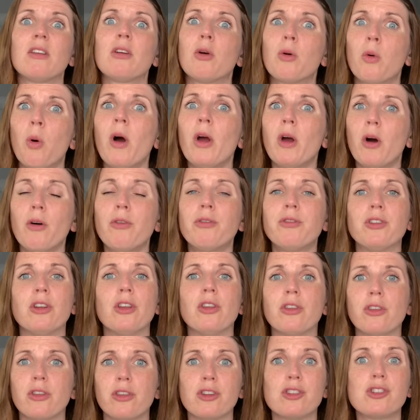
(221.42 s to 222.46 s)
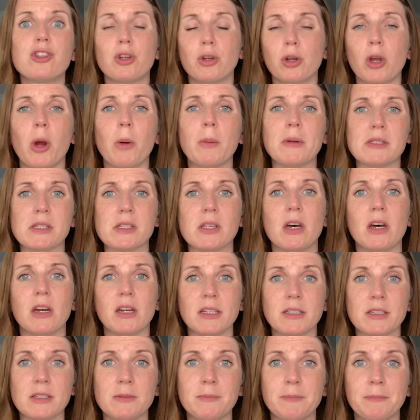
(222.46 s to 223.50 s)
quite often the two
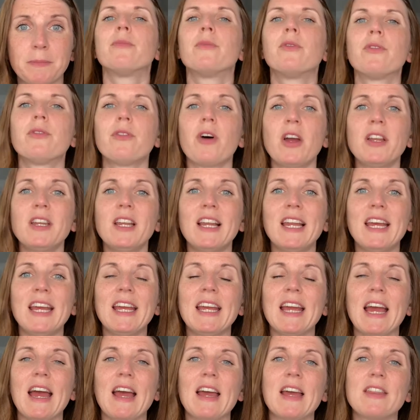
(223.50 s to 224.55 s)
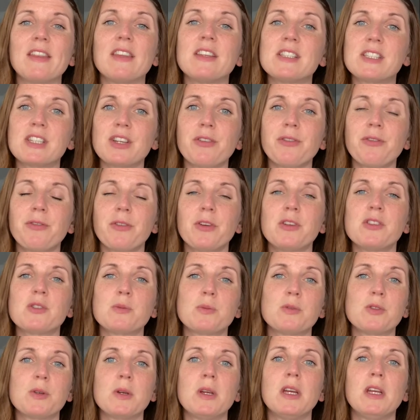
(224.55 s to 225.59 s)
coincide. Finally, the difference
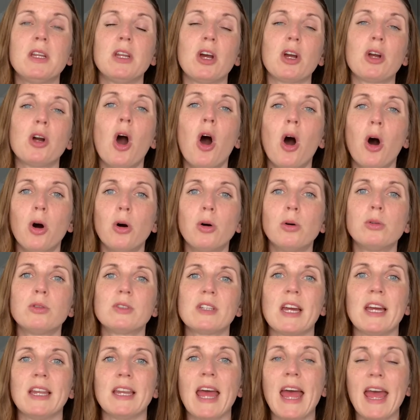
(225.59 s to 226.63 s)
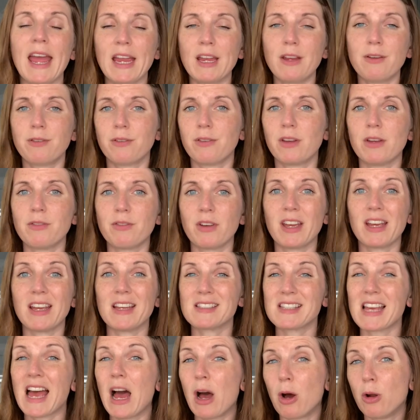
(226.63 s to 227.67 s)
between a cold and hay fever is
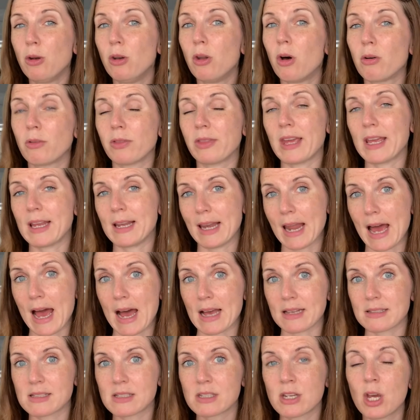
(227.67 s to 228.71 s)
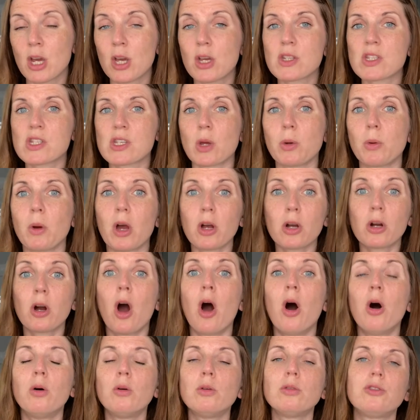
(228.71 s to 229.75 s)
how long they last. So a
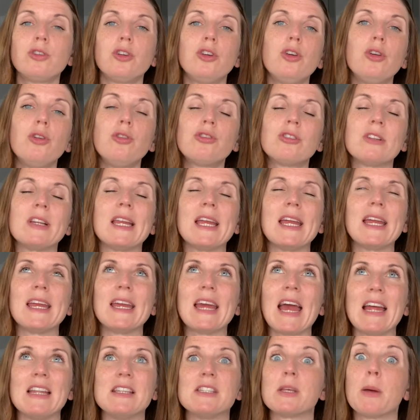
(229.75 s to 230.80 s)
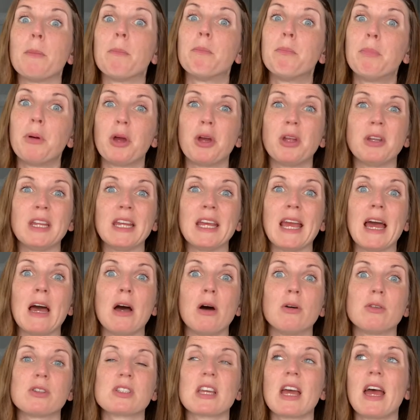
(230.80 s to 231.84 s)
cold usually ends up burning
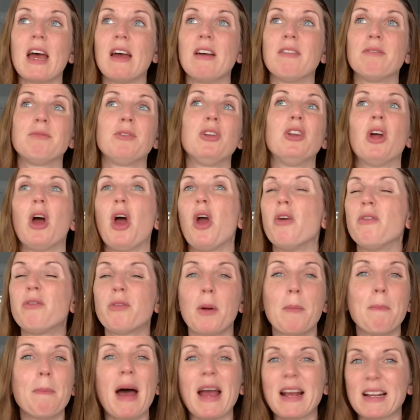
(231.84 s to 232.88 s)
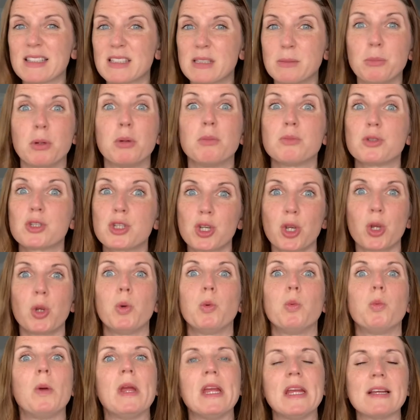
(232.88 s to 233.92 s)
out, you know, over a maximum
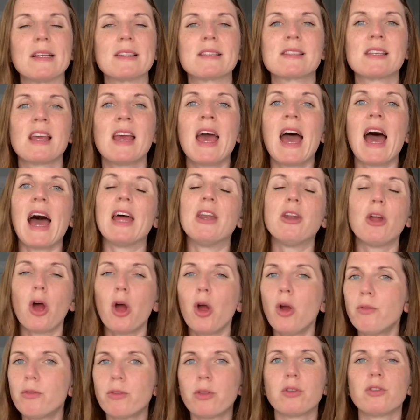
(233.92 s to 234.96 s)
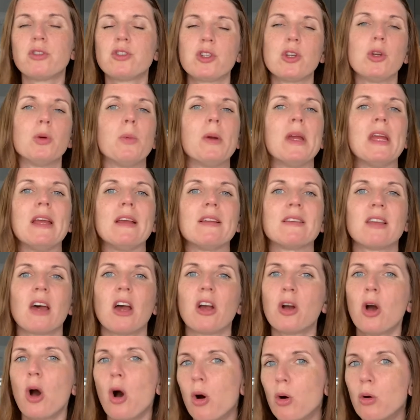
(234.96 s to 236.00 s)
2 weeks. And over those 2 weeks, a
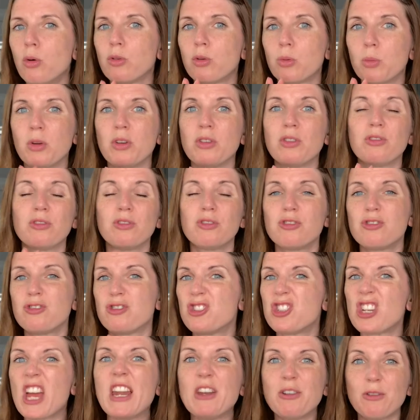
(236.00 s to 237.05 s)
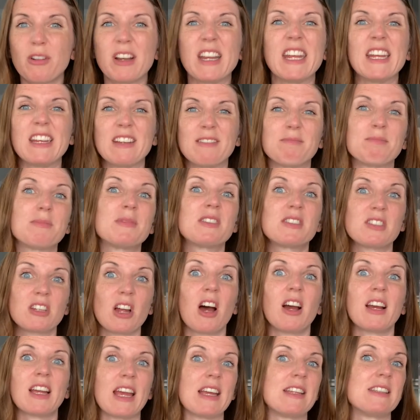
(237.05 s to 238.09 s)
cold would generally
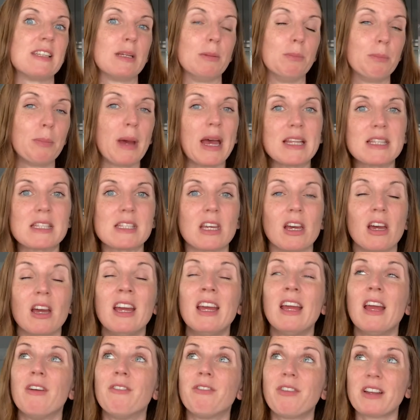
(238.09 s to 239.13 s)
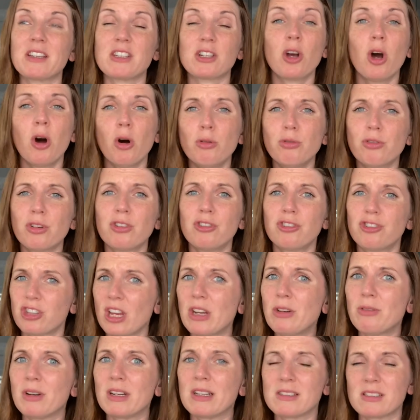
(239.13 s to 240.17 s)
start getting better. In fact, a cold generally